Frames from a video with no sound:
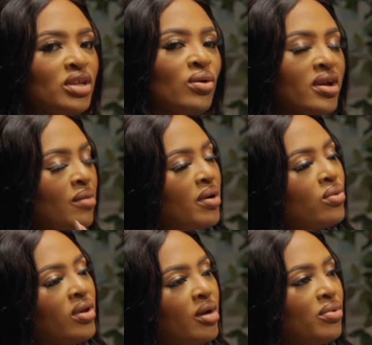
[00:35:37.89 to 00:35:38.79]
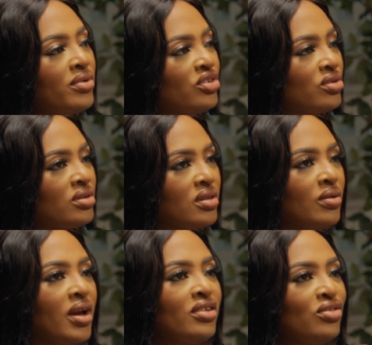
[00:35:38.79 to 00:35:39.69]
we're talking about collaborations,
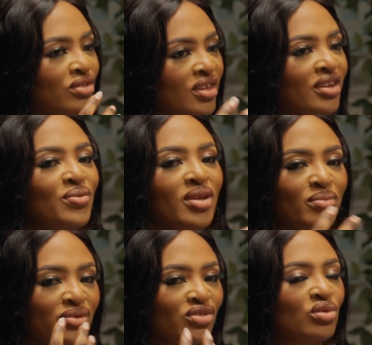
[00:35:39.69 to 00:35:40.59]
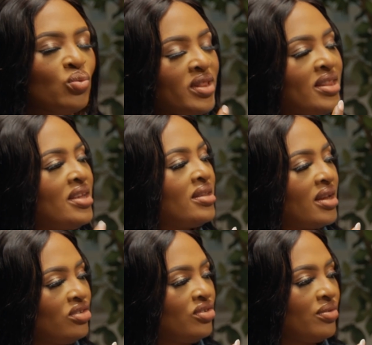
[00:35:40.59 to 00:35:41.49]
I just had collaborations within
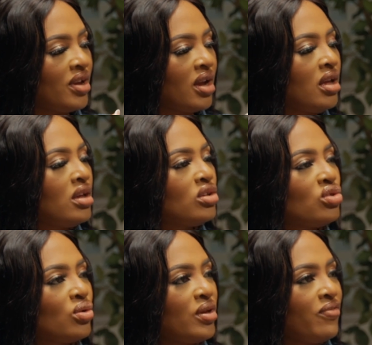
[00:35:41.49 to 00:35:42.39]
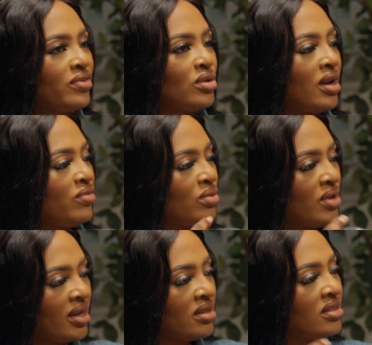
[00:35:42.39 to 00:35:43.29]
Nigeria. So have you
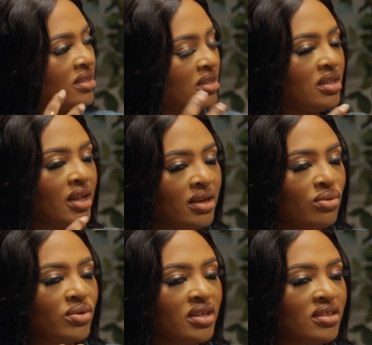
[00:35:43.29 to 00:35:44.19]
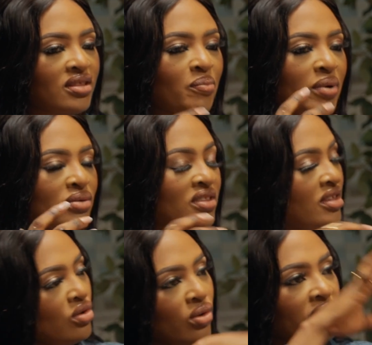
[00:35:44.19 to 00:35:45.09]
guys seen, like, okay, step out,
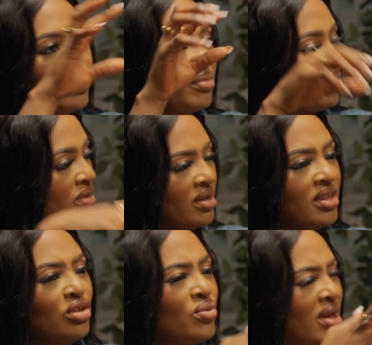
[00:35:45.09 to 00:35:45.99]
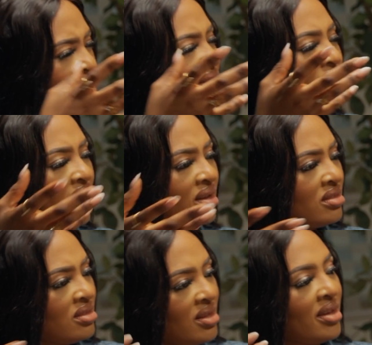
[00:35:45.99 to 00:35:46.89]
see other, maybe I think Uganda
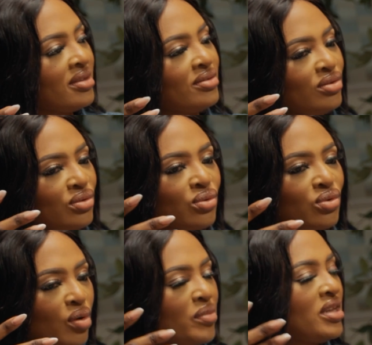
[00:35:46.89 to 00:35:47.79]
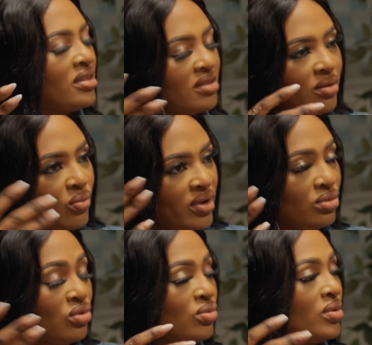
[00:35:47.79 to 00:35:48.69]
has, like, comedians that are one
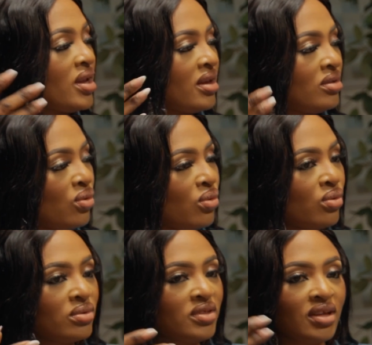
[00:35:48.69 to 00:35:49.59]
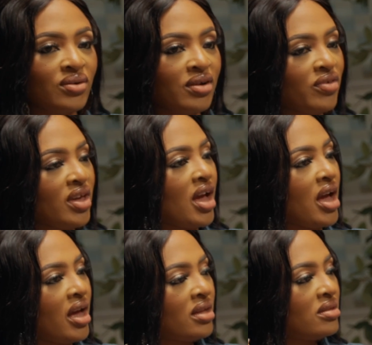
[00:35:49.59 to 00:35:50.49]
or two that I know, South Africa
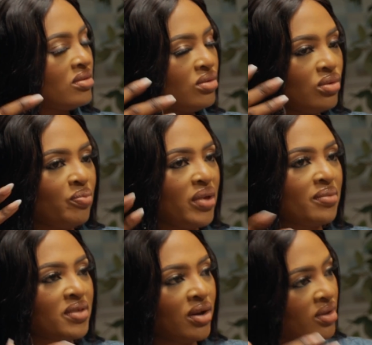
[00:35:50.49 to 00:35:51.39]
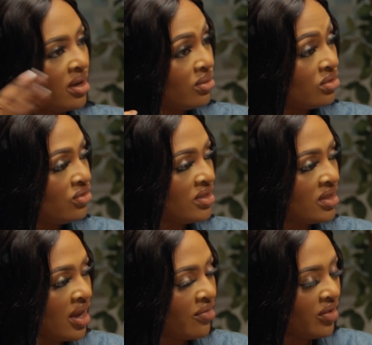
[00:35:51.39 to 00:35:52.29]
has, perhaps there are other countries
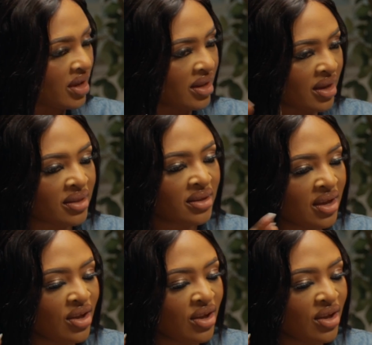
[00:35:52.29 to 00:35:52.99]
in Africa that,